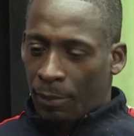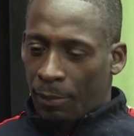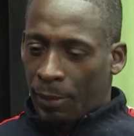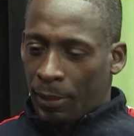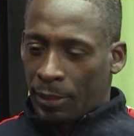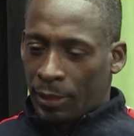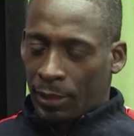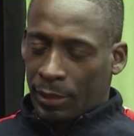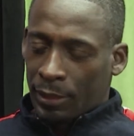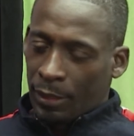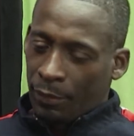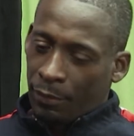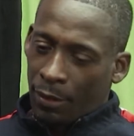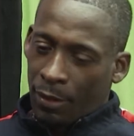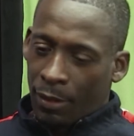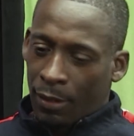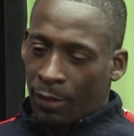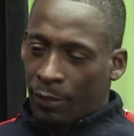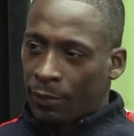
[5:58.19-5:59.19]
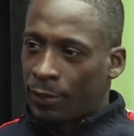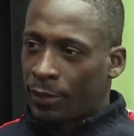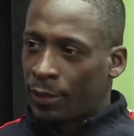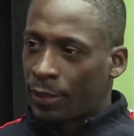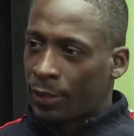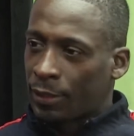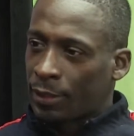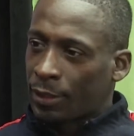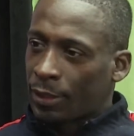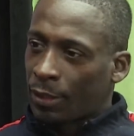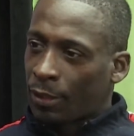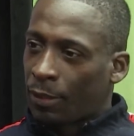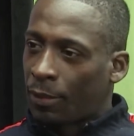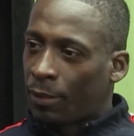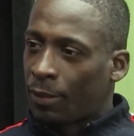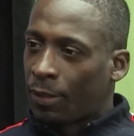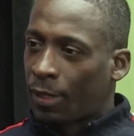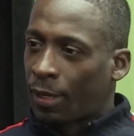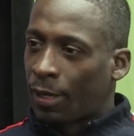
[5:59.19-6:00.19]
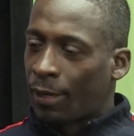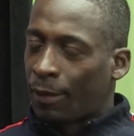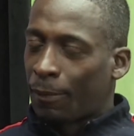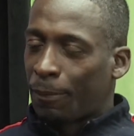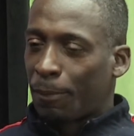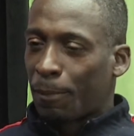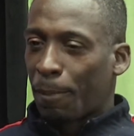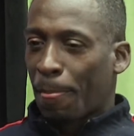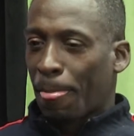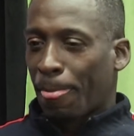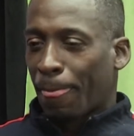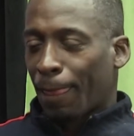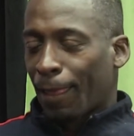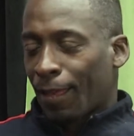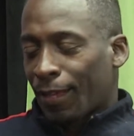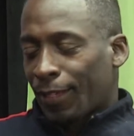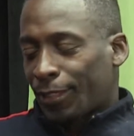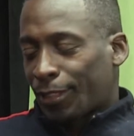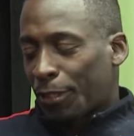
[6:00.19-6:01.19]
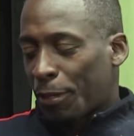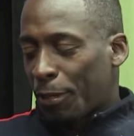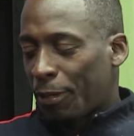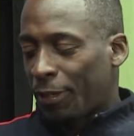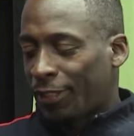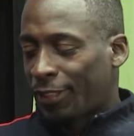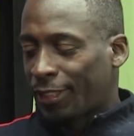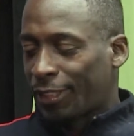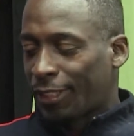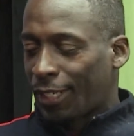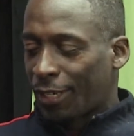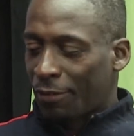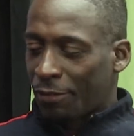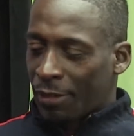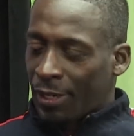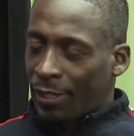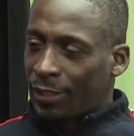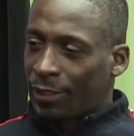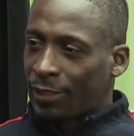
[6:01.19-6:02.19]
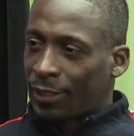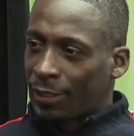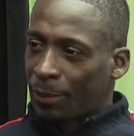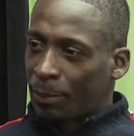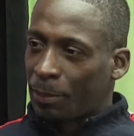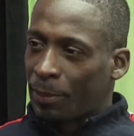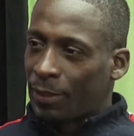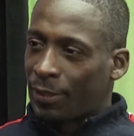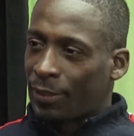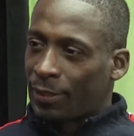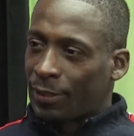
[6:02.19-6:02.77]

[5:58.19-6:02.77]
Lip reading: it just evolved, and so it ranged. It depends,